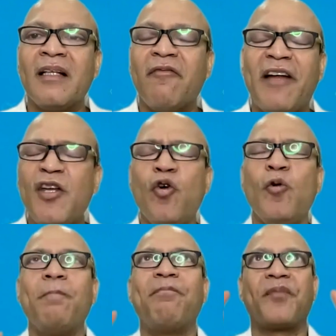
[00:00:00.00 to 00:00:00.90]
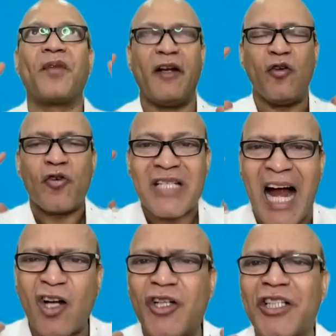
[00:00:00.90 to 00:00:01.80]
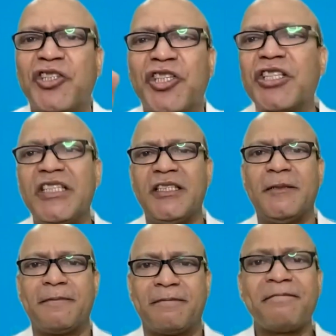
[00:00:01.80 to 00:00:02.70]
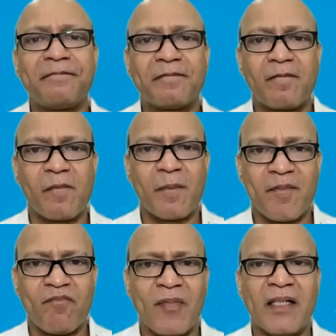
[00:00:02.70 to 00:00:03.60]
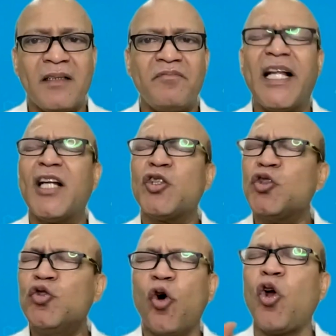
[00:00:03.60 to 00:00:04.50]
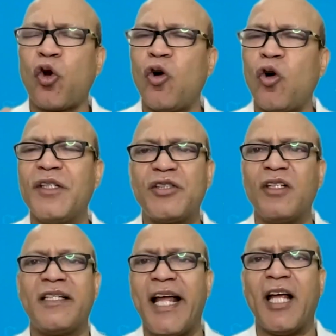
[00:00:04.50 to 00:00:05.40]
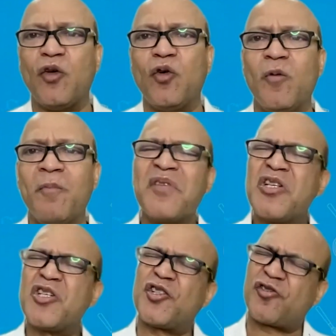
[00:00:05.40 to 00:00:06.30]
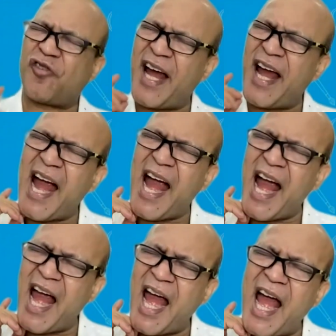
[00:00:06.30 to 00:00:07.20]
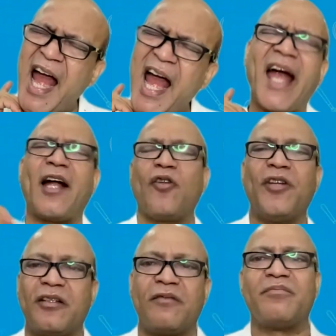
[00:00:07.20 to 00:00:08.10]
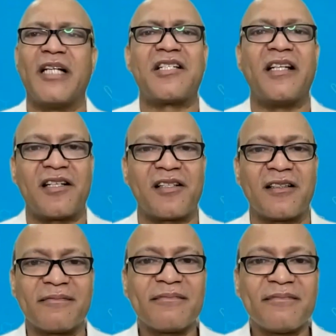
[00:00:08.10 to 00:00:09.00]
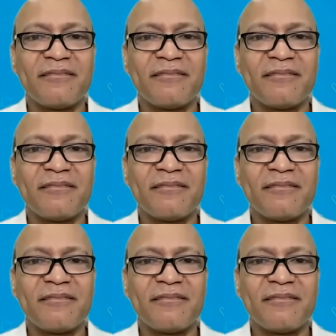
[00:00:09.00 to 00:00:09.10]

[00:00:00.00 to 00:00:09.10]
When you start on a journey, there is no road which will take you straight to the destination.